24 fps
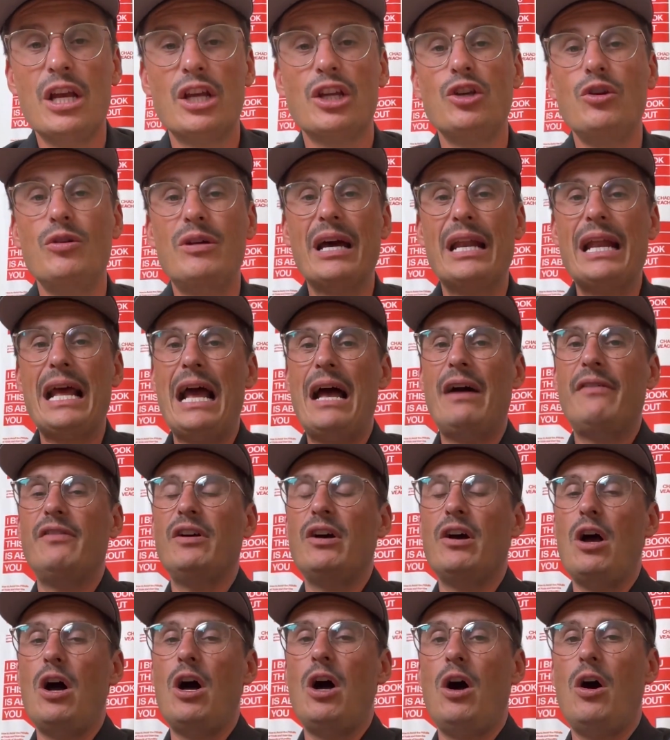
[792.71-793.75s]
You got to have
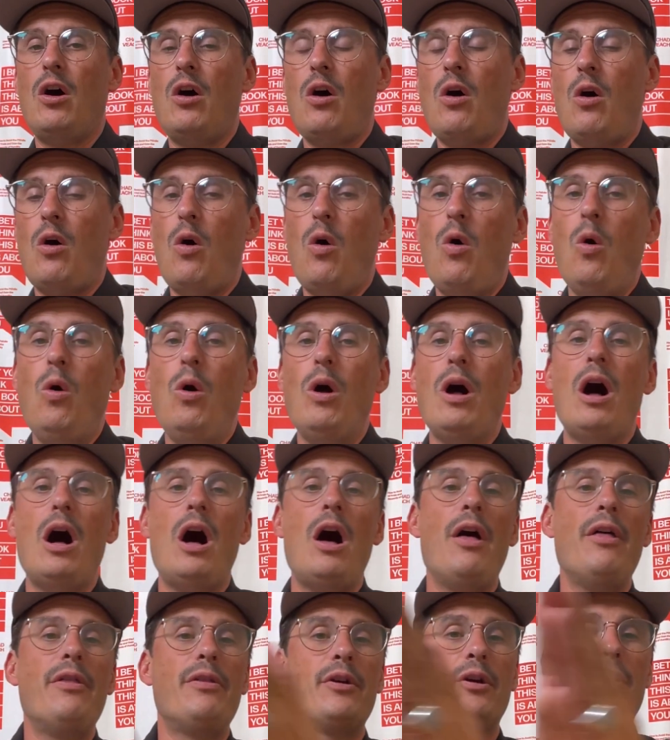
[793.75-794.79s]
a whole
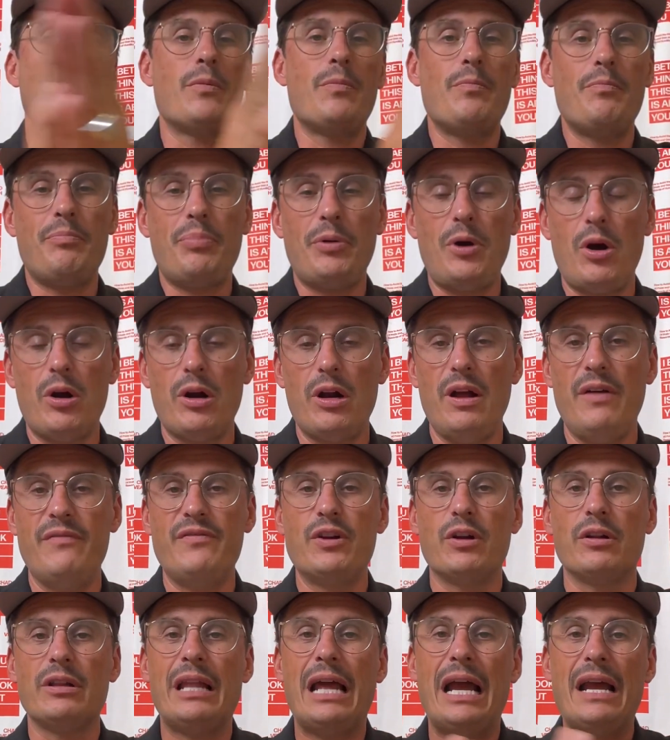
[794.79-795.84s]
other part of
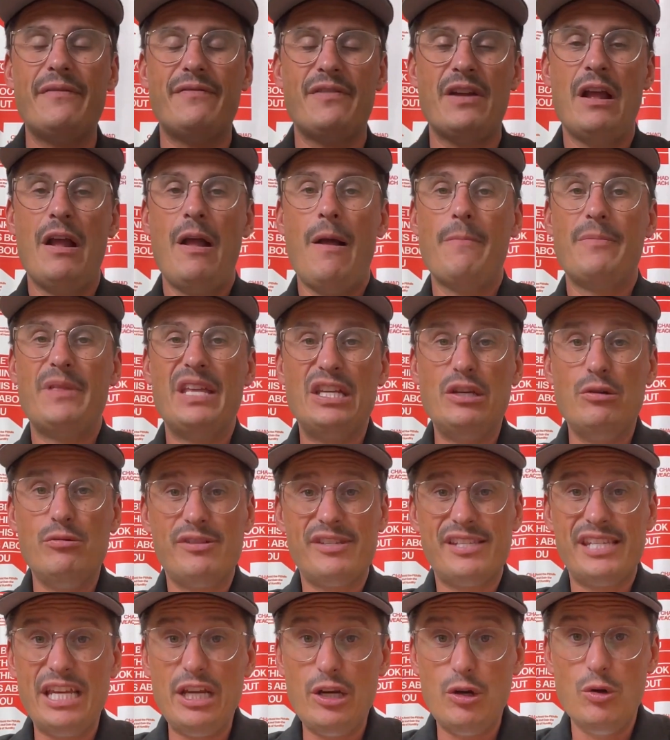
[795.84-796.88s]
your life that you
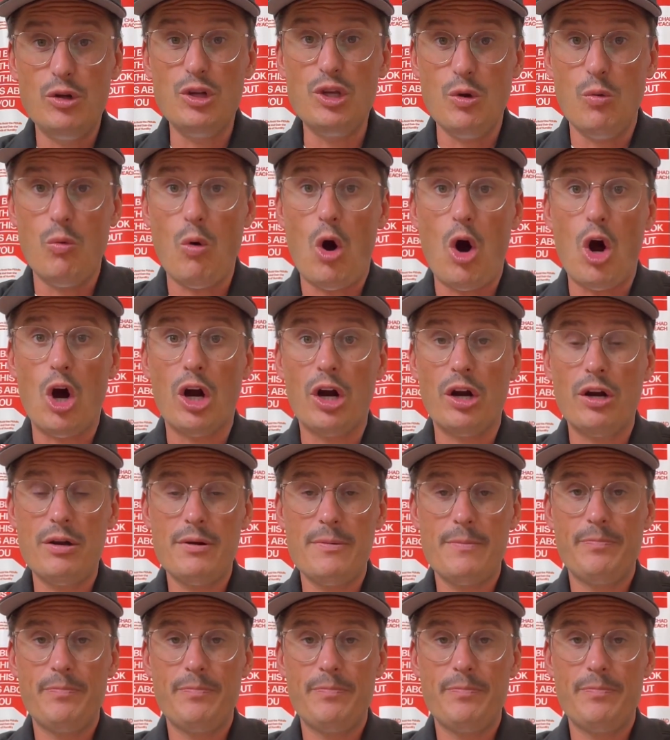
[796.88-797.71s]
see who you are.